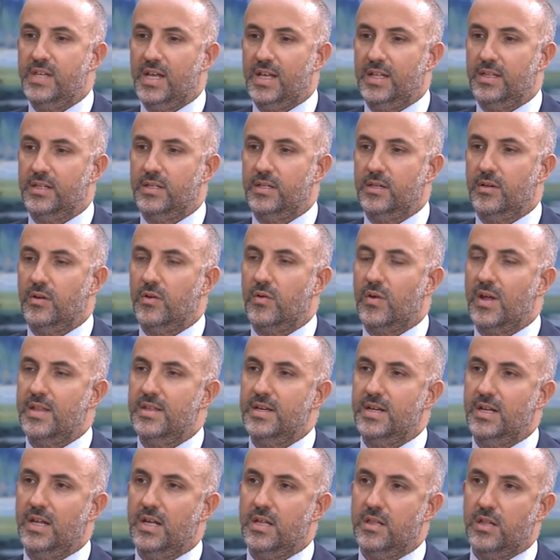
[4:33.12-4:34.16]
that uh,
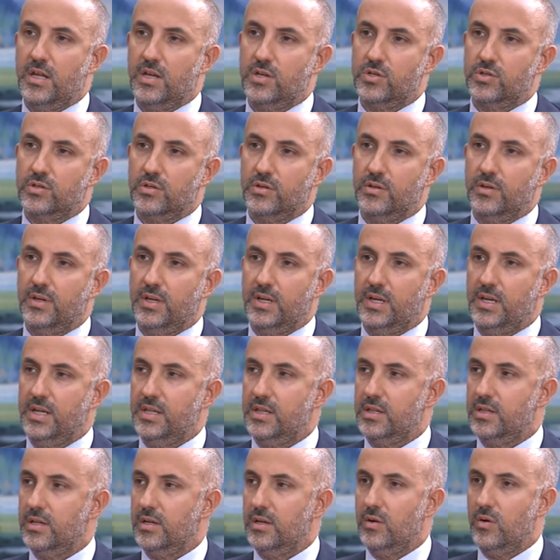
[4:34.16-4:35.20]
radicalization is
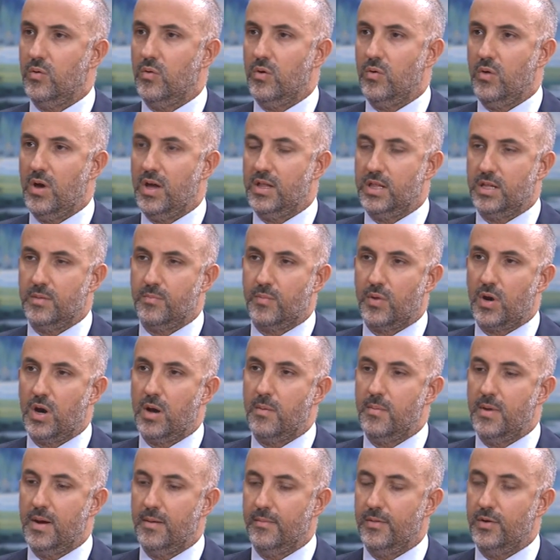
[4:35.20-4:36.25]
uh, as a
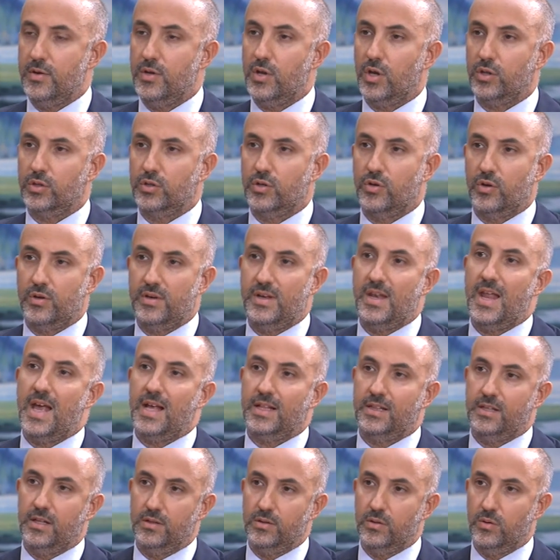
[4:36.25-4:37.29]
problem not
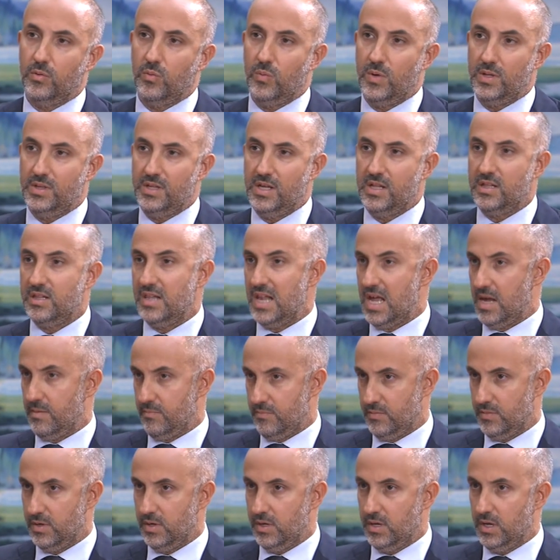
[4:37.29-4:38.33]
connected with Islam.
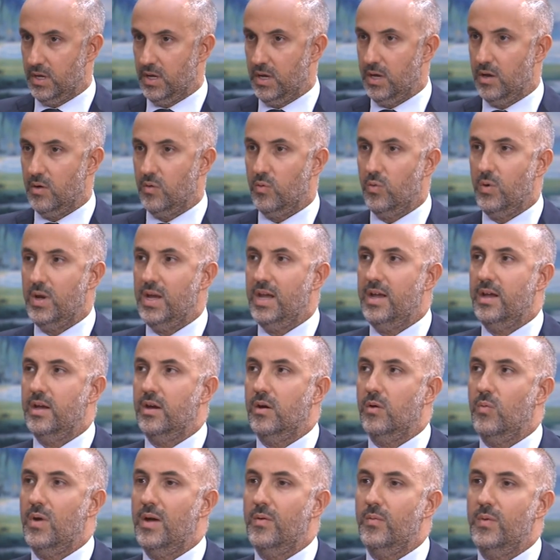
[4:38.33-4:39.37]
We,
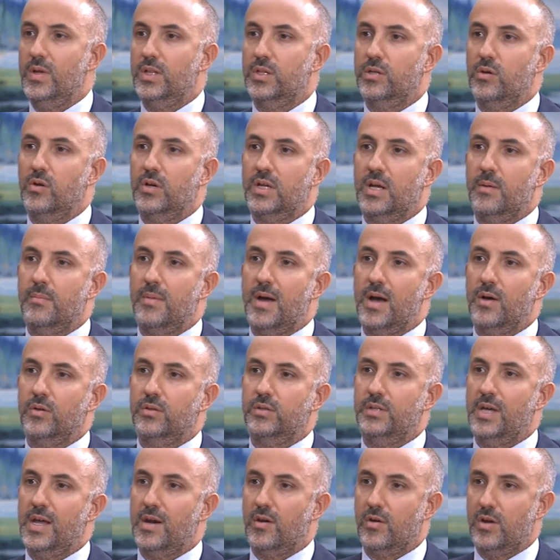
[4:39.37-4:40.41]
when we talk about
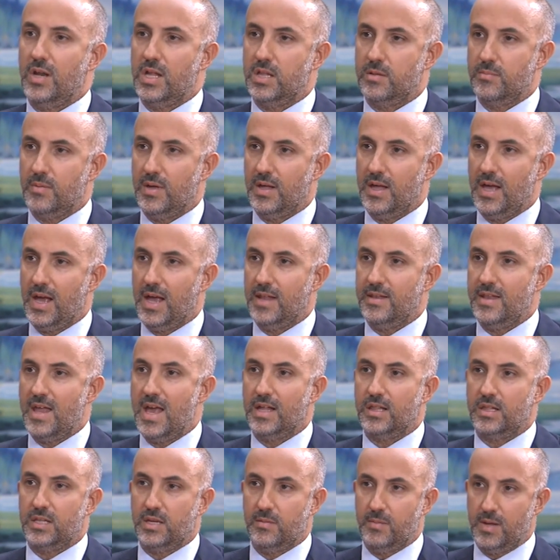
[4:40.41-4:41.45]
terrorism and
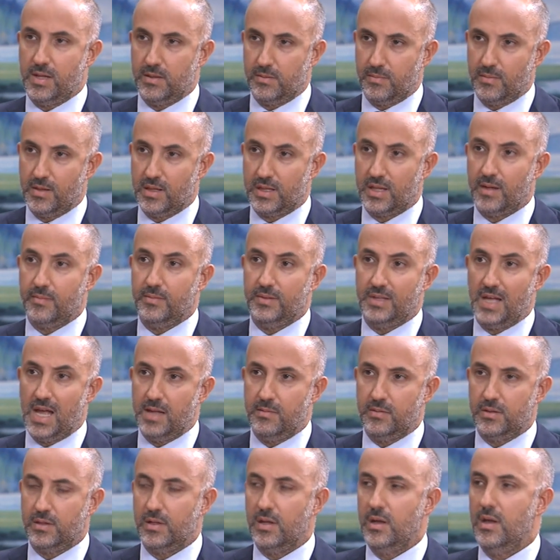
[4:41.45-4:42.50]
extremism,
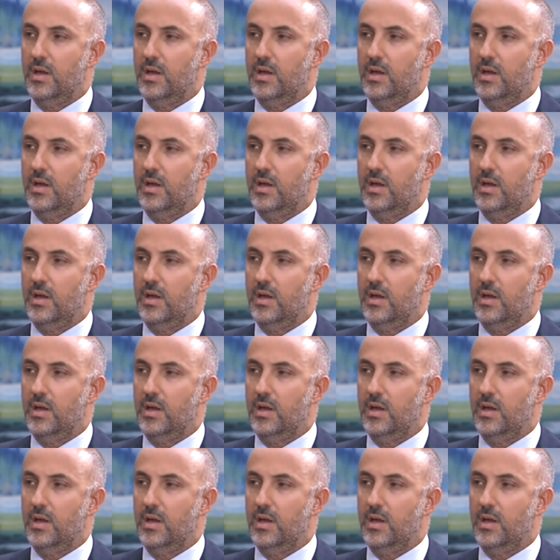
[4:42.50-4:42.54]
sometimes